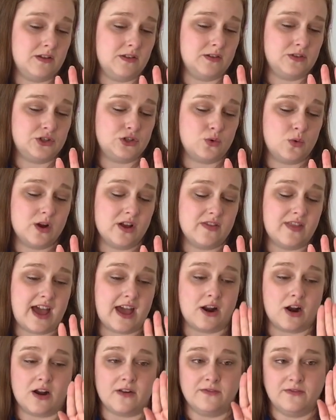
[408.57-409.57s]
sure
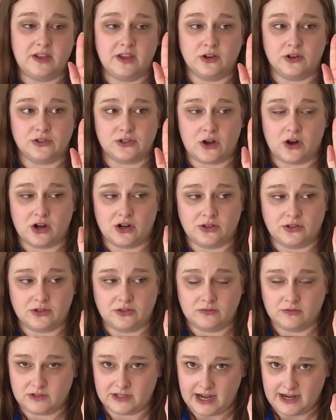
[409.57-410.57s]
that our fingers aren't
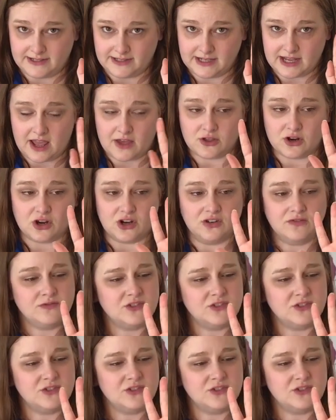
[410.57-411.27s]
tight together,